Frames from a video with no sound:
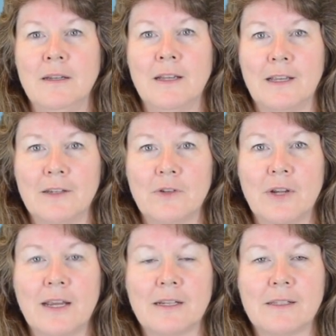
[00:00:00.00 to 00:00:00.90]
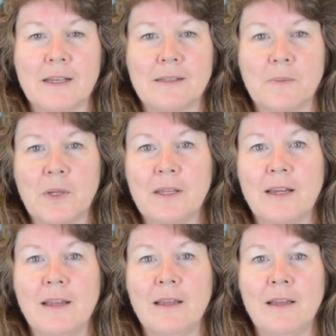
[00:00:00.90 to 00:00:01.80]
Internet
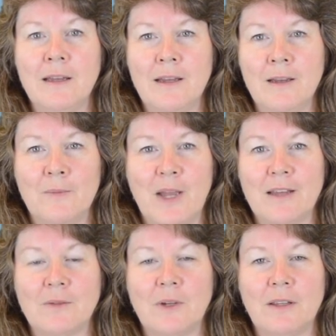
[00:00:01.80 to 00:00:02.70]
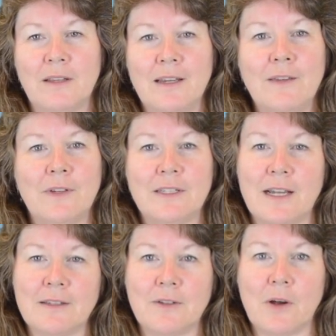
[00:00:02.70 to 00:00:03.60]
accessibility, bandwidth, and even
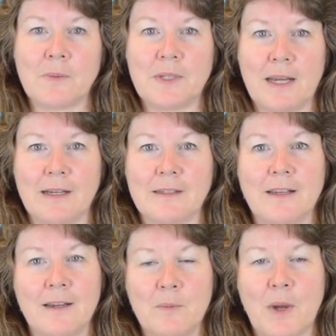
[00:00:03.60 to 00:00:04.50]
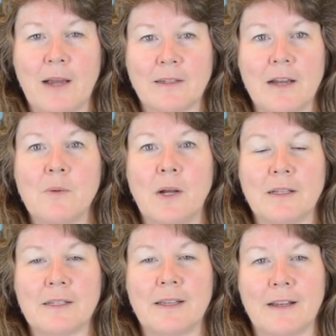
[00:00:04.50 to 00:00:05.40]
desktop settings can impact how
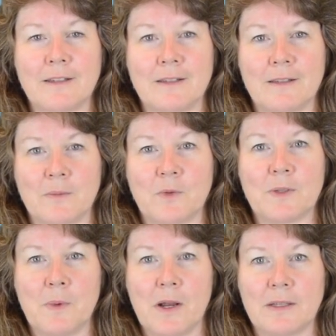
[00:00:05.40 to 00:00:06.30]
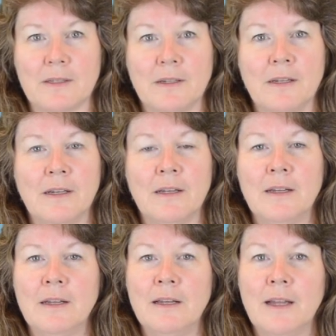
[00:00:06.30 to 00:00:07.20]
well a SaaS system responds.
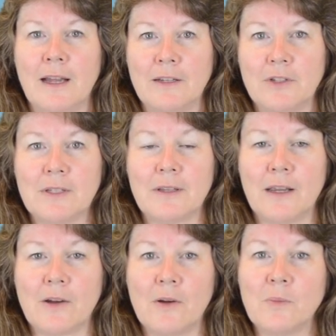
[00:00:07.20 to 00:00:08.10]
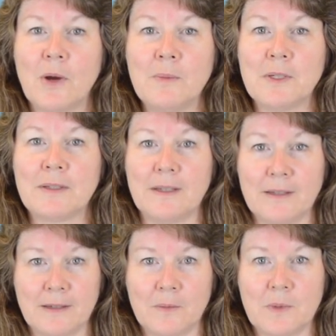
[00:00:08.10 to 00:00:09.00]
And just like on-premise
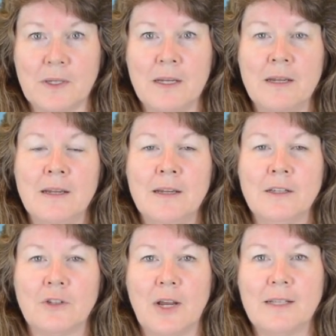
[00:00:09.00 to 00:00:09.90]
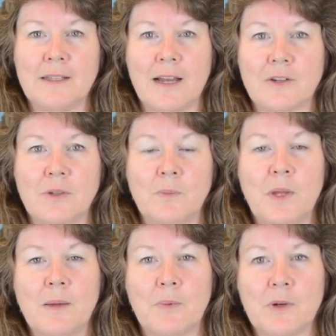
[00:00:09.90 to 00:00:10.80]
systems, transaction
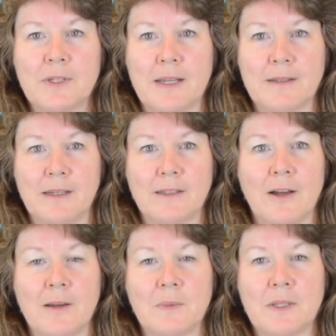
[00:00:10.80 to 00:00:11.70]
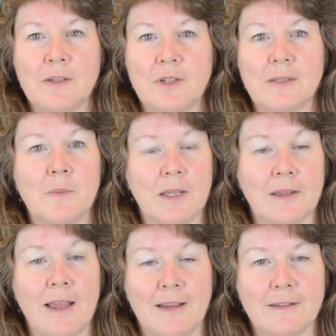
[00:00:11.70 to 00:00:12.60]
peak processing times such as
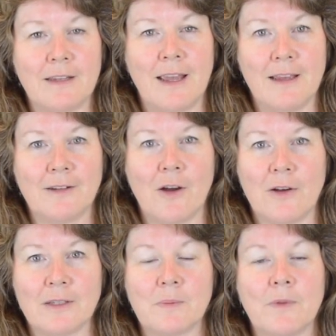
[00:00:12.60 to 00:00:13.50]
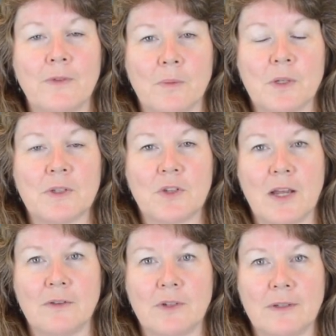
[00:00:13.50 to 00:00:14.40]
month-end can cause performance
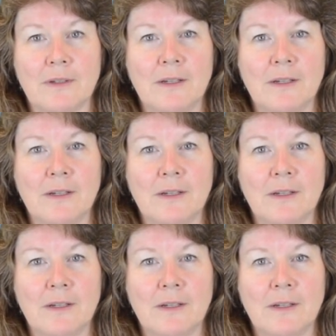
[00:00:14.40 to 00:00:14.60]
challenges,